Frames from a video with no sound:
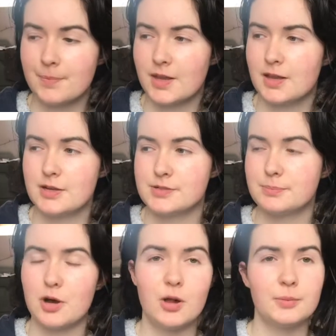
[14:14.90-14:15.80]
because
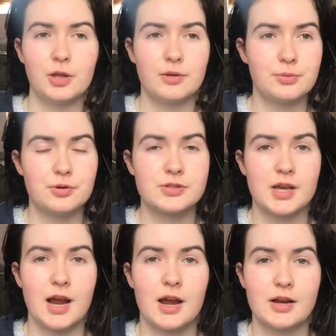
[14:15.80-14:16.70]
all my other books
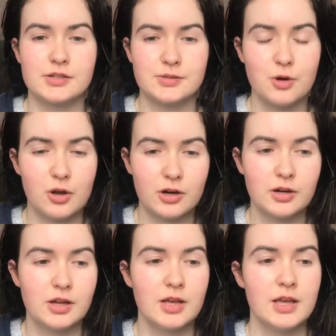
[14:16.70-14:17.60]
are
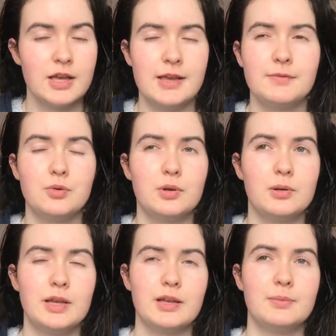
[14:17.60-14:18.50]
smaller, even though
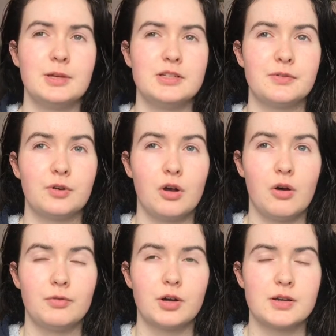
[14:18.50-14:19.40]
it'll be a different
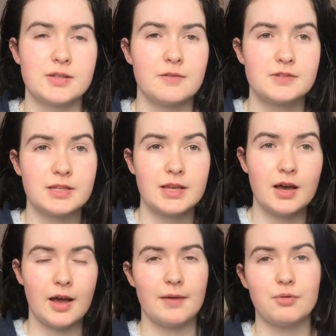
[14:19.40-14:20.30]
cover, because obviously
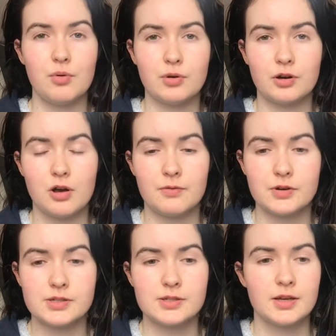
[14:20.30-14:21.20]
I have the older
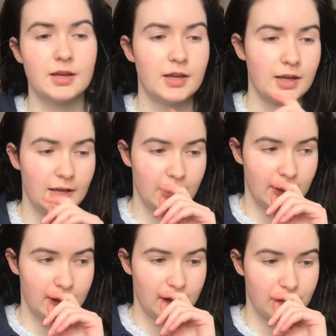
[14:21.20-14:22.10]
covers.
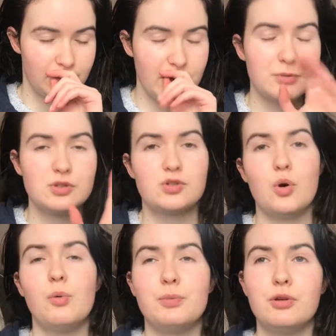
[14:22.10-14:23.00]
But it was
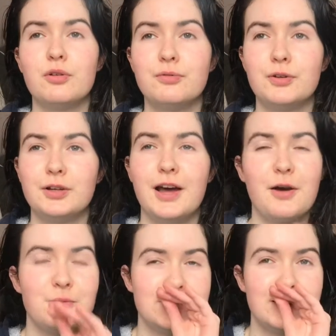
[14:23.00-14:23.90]
so beautiful. I
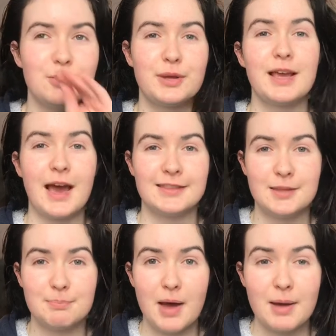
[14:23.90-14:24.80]
was looking at
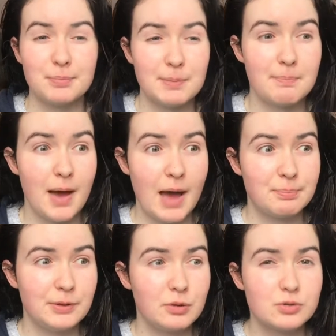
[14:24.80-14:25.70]
the
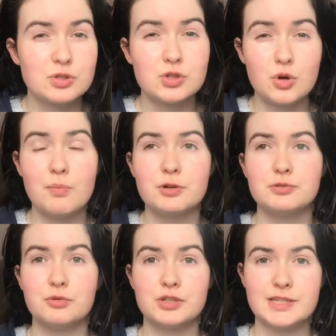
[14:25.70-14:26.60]
map looked so much
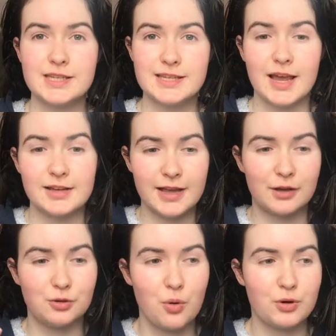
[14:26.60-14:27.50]
more detailed
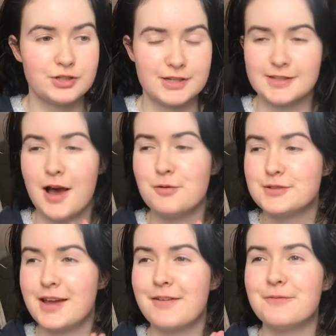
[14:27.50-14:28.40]
and gorgeous. I
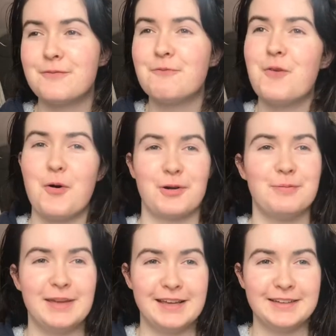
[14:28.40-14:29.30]
was like, fuck
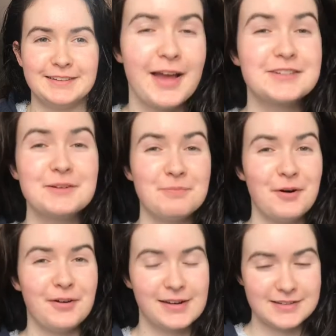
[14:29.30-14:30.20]
me. I actually
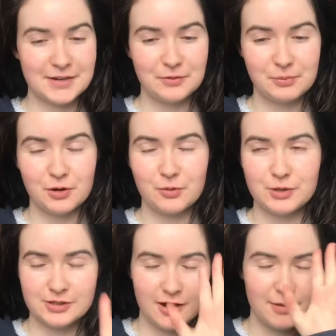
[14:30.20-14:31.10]
bought a different book,
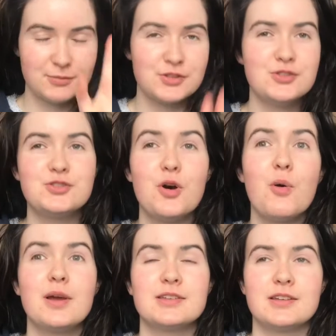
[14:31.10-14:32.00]
which I am
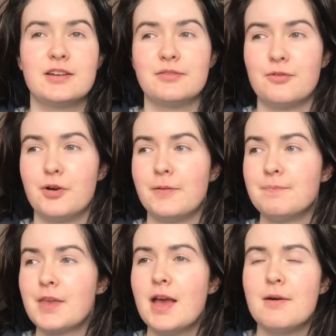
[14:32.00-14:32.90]
so excited for,
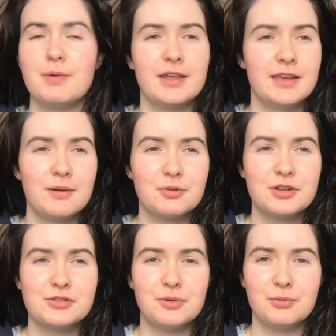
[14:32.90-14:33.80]
but I think I'm going
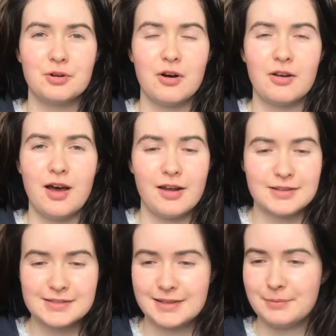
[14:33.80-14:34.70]
to do a book haul,
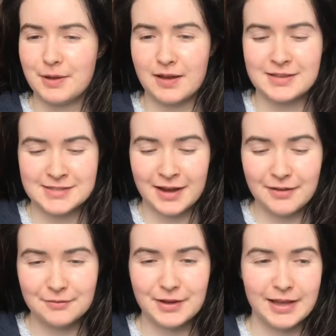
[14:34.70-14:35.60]
honestly, because I
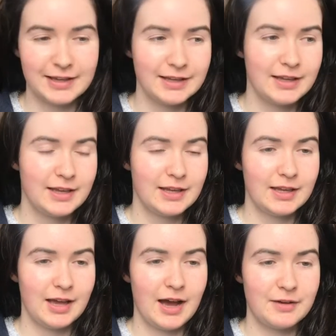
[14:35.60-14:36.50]

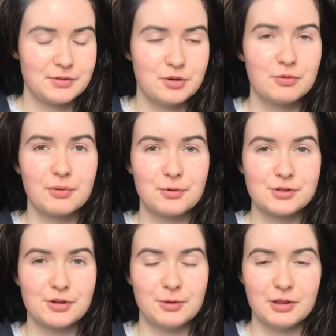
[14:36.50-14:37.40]
have 2 more
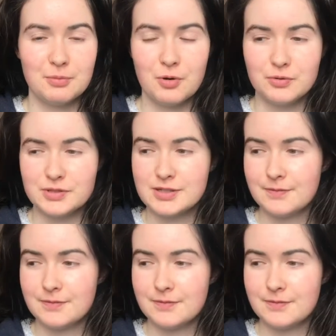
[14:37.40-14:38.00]
books coming in the post.